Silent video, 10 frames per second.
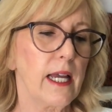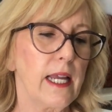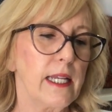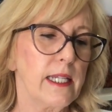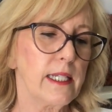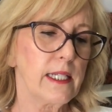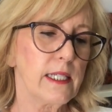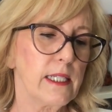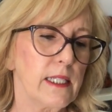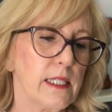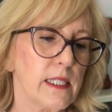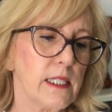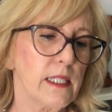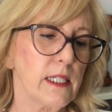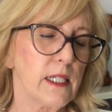and it is
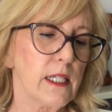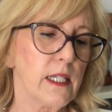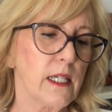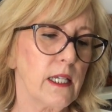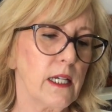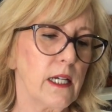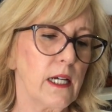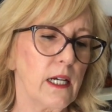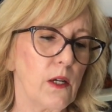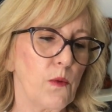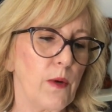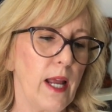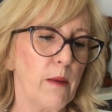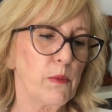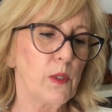
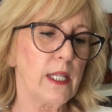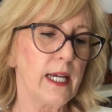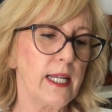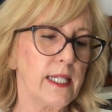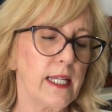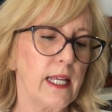Rambouillet,